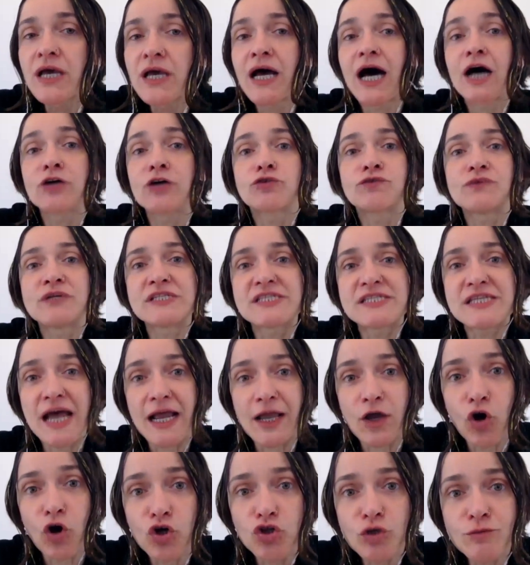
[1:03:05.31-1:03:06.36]
out of these
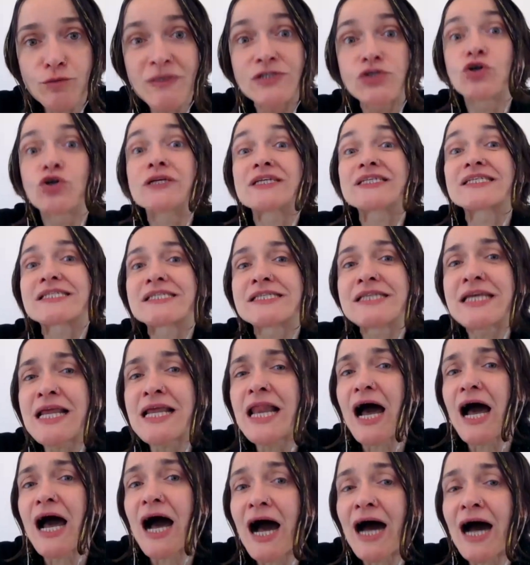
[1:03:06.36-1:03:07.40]
dichotomies, you still
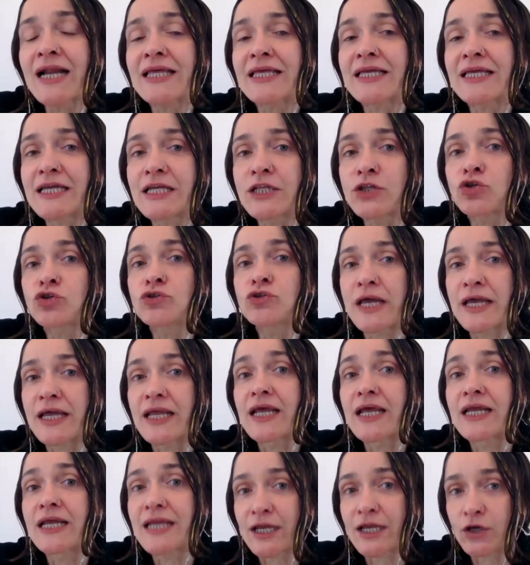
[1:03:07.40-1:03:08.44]
are into the
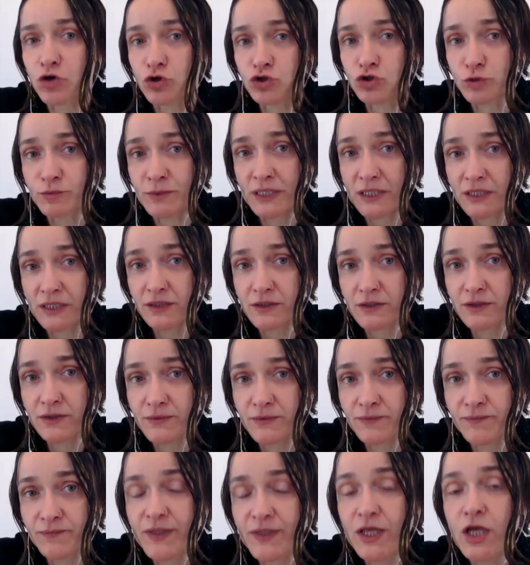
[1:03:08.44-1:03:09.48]
dichotomy.
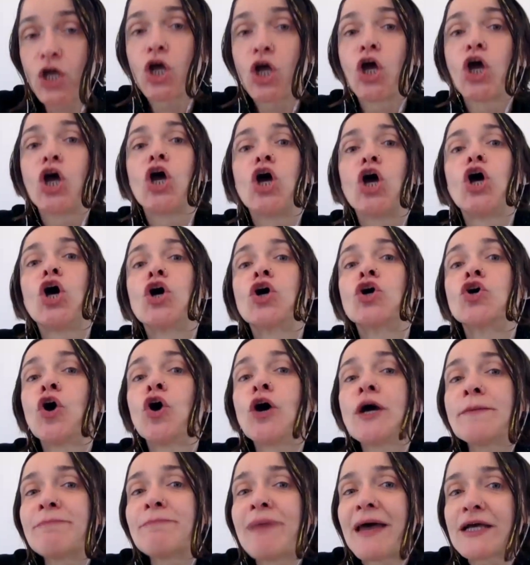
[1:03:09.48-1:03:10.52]

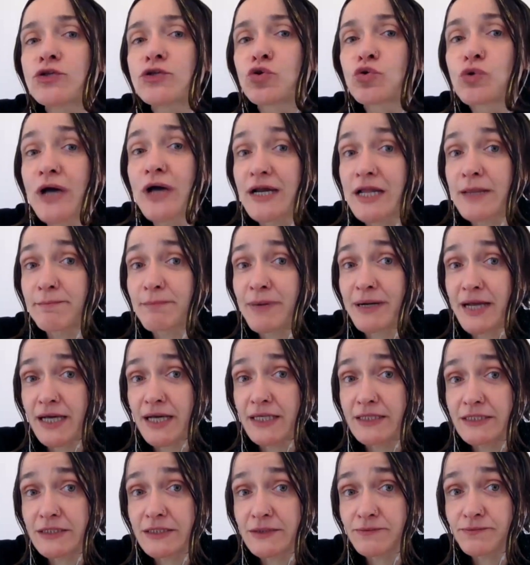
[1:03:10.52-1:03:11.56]
Going back to Karen Barad,
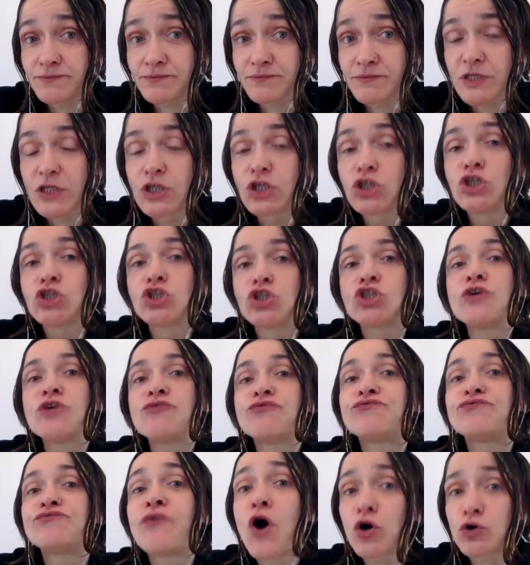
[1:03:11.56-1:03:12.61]
she
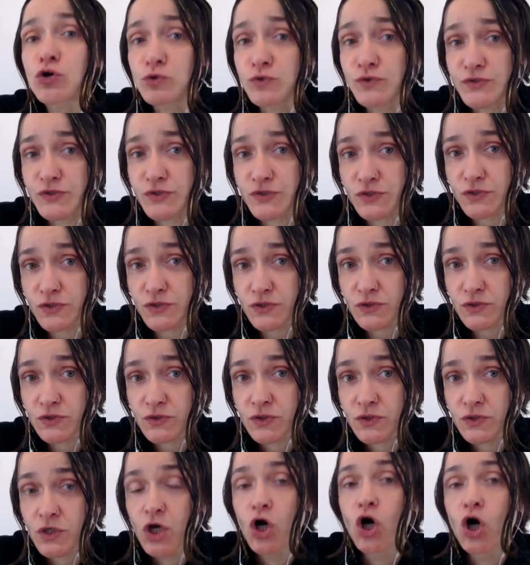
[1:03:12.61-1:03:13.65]
focused
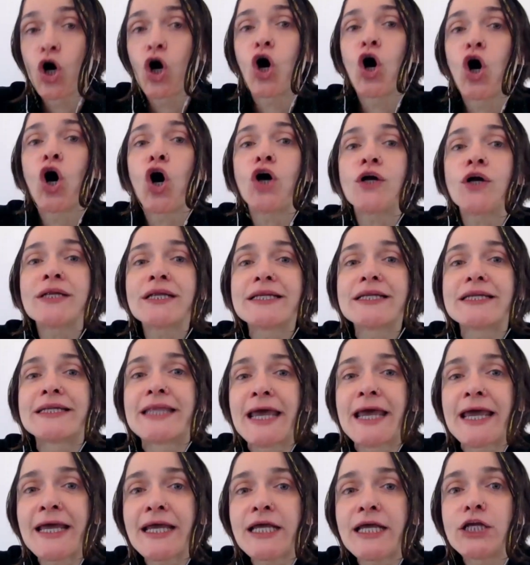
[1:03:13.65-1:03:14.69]
on
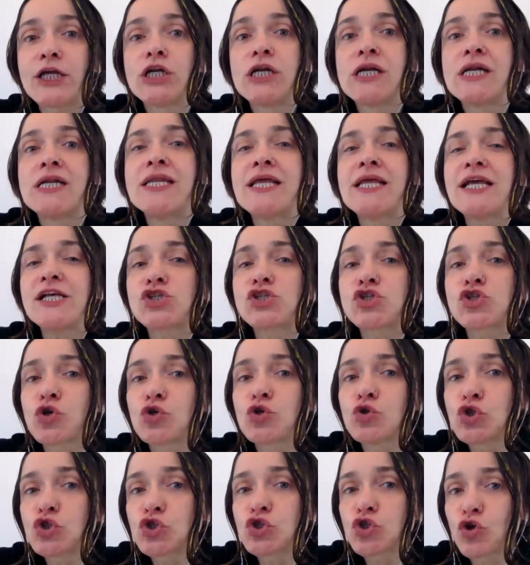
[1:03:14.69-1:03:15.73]
the
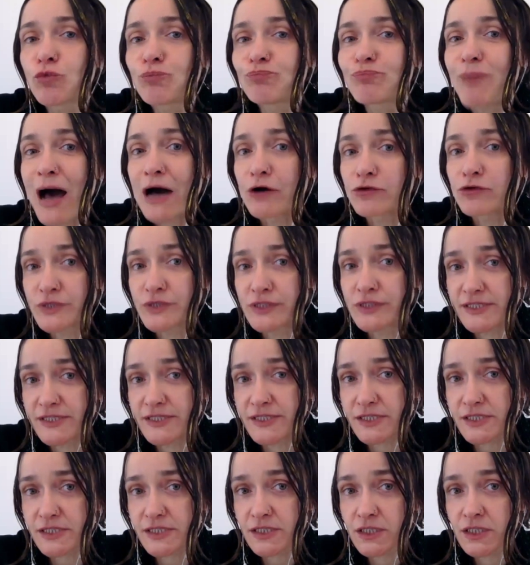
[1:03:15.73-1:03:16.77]
dissolution of
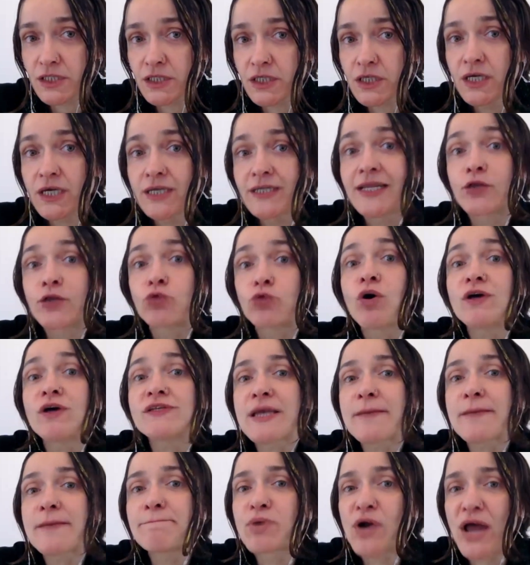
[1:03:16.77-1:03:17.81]
boundaries that was
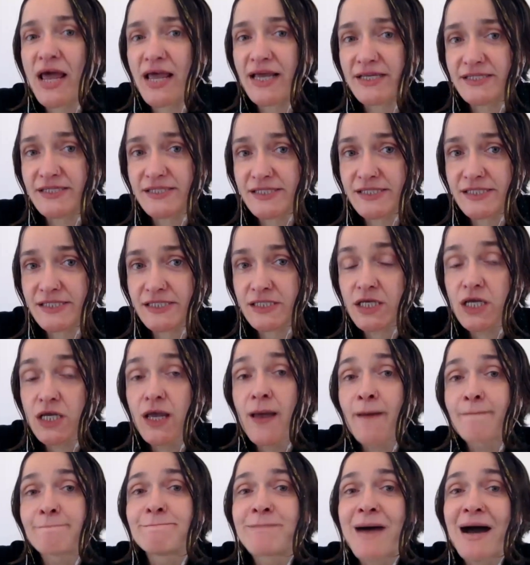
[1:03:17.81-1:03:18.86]
embraced
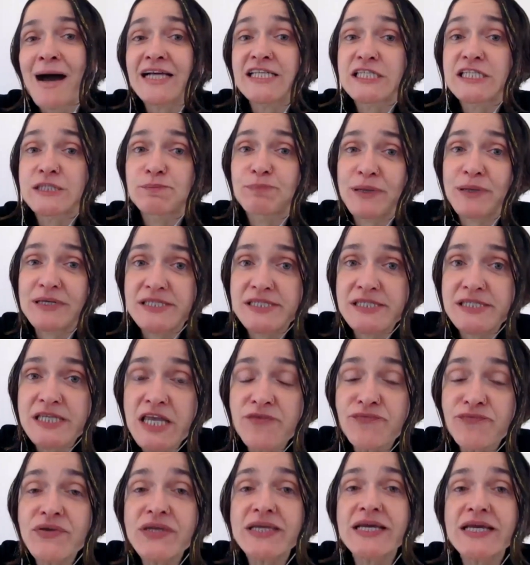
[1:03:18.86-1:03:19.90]
by
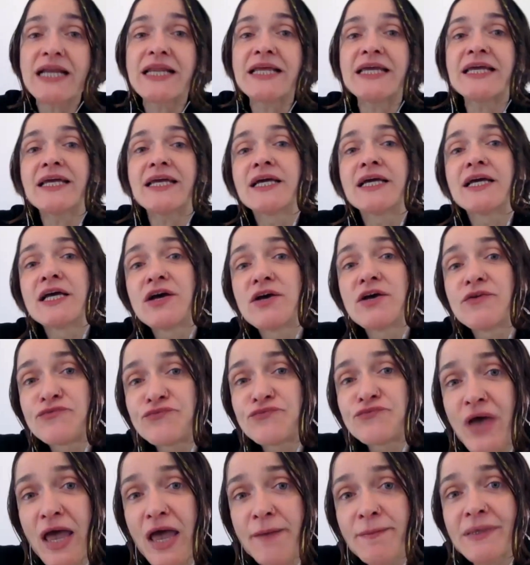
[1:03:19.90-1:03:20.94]
specifically
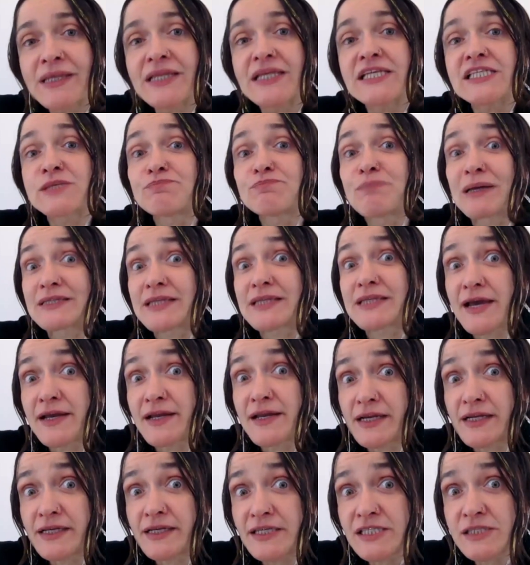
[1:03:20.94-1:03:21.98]
feminist
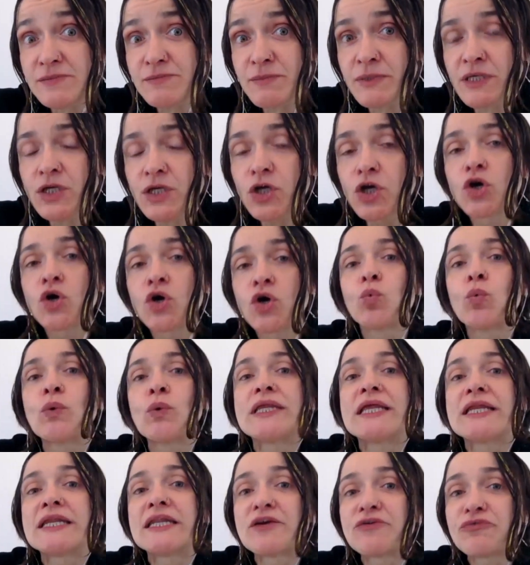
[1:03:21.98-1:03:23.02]
materialism
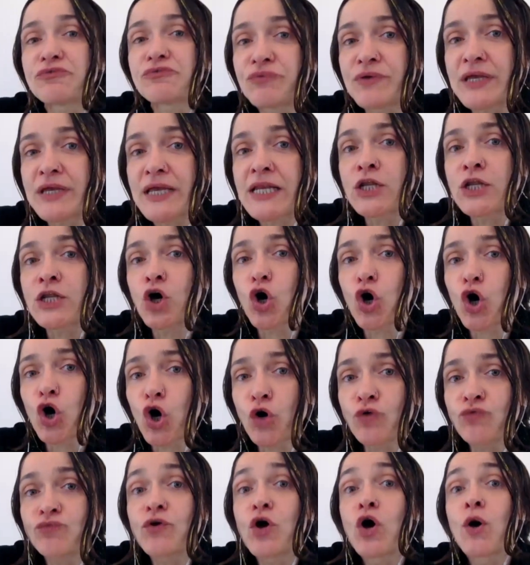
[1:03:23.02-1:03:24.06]
within the field of
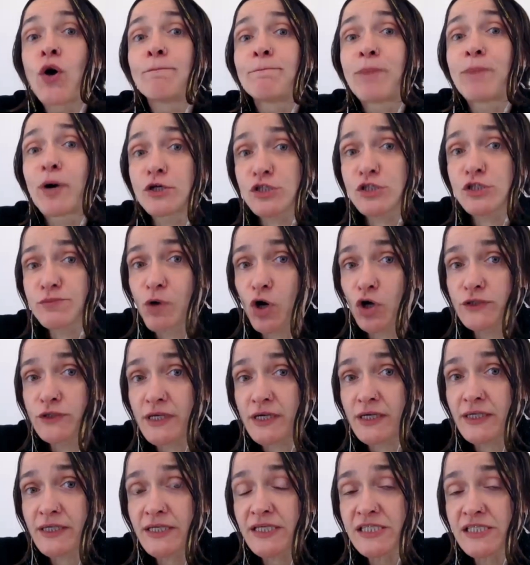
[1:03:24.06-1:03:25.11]

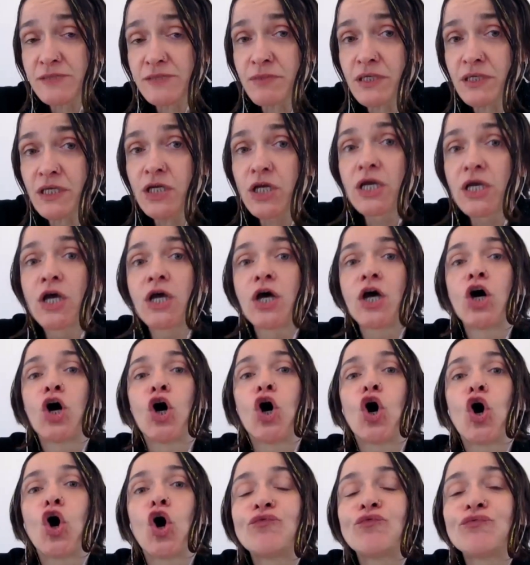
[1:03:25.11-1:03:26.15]
postmodernism,
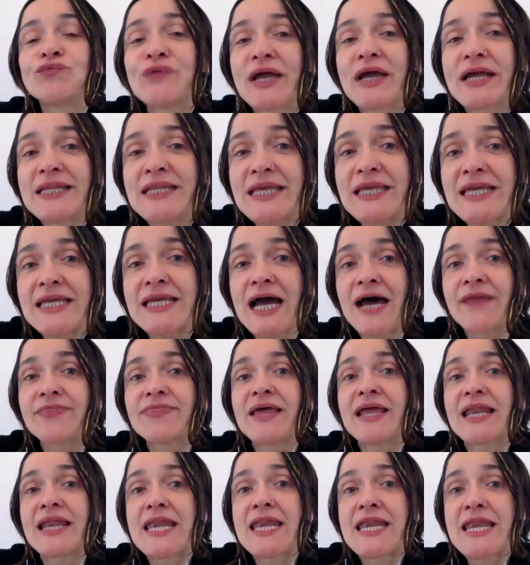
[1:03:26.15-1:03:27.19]
of the idea that
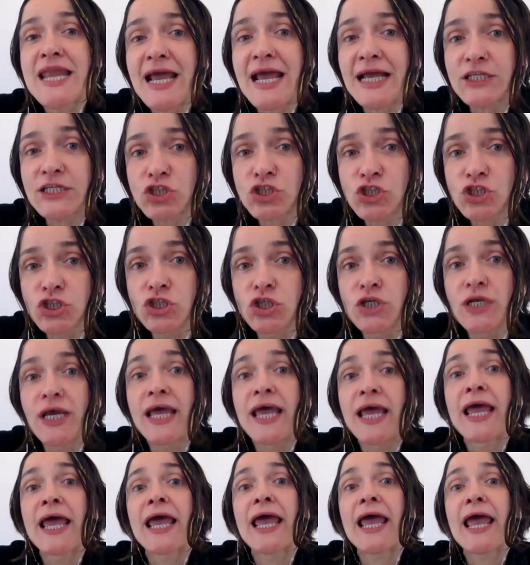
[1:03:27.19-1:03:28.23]
nature
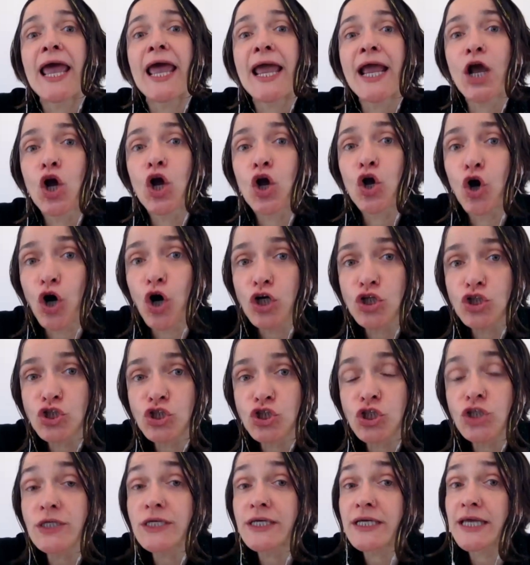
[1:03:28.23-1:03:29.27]
and
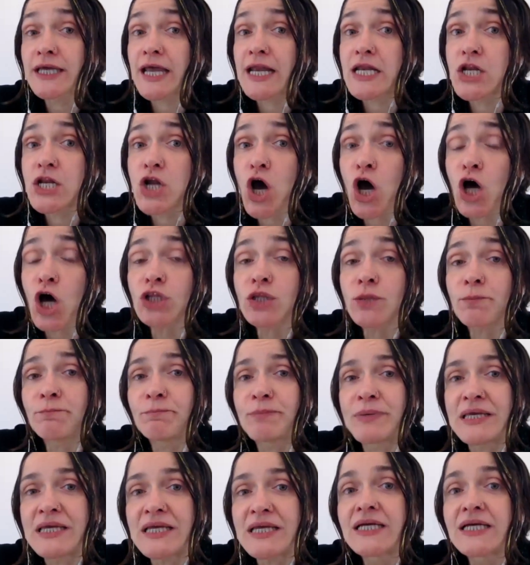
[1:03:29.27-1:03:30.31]
culture cannot
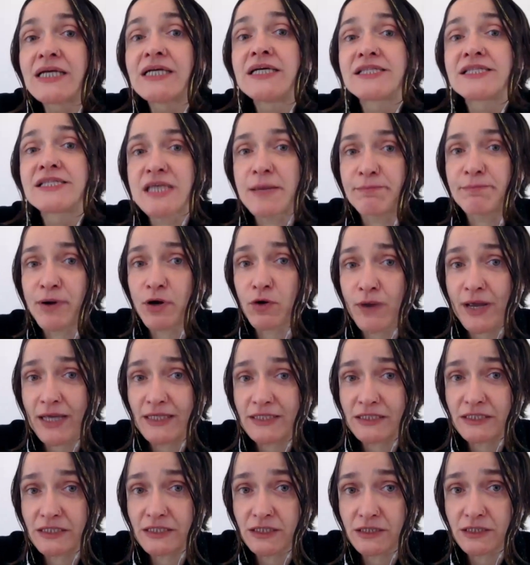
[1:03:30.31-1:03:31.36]
be
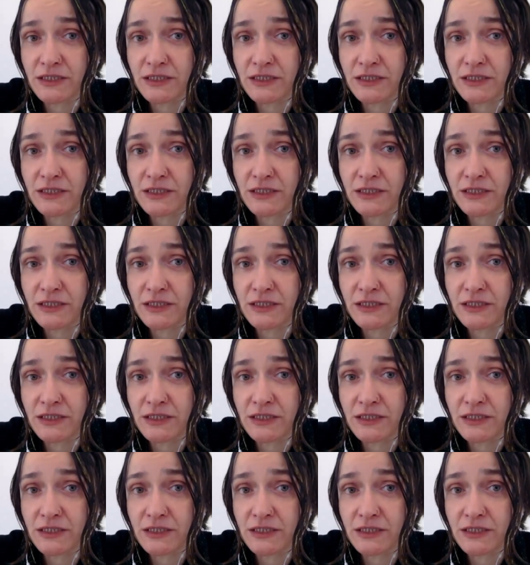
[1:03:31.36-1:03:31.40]
separated.